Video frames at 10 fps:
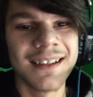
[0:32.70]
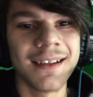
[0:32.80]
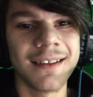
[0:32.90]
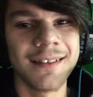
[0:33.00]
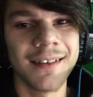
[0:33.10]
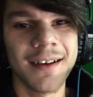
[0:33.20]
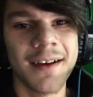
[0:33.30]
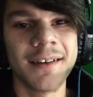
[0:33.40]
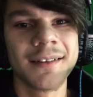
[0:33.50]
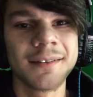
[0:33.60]
and
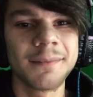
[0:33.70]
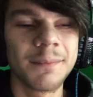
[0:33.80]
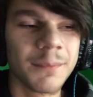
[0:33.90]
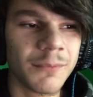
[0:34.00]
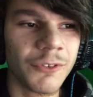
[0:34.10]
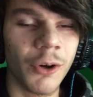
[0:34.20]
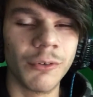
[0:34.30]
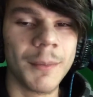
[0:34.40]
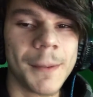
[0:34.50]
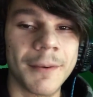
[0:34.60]
uh, don't
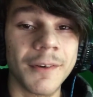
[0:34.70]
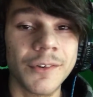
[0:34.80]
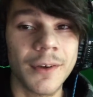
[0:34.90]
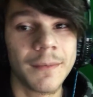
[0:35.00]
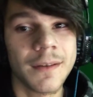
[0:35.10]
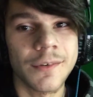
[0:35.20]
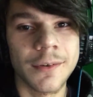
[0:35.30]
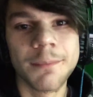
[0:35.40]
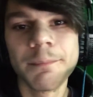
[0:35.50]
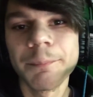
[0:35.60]
remember it, so that's
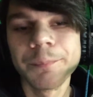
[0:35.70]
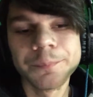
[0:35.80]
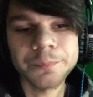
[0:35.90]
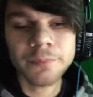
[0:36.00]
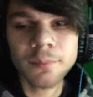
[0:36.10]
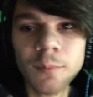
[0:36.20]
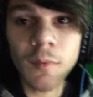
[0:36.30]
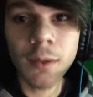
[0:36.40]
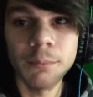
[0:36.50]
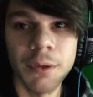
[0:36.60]
good.
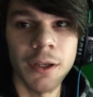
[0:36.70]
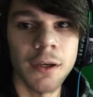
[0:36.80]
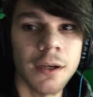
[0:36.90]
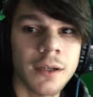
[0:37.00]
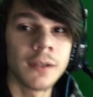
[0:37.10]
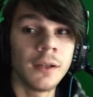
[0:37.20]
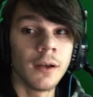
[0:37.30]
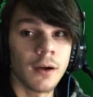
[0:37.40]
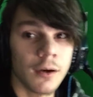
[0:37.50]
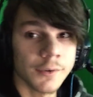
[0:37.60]
But uh,
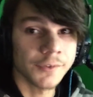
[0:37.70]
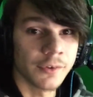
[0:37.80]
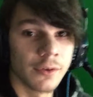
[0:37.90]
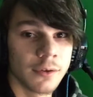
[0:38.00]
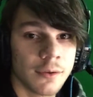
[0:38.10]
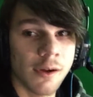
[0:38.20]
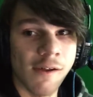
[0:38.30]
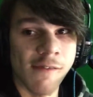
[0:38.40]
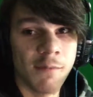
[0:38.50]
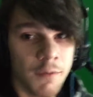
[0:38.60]
also,
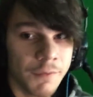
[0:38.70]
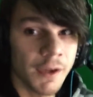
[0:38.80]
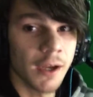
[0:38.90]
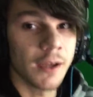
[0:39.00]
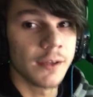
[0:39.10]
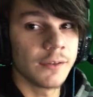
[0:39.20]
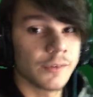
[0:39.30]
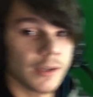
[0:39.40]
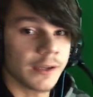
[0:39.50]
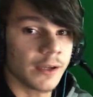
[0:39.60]
um, if you
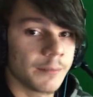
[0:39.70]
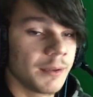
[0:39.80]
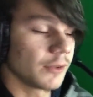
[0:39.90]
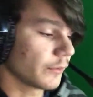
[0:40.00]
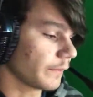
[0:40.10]
guys, I got a P S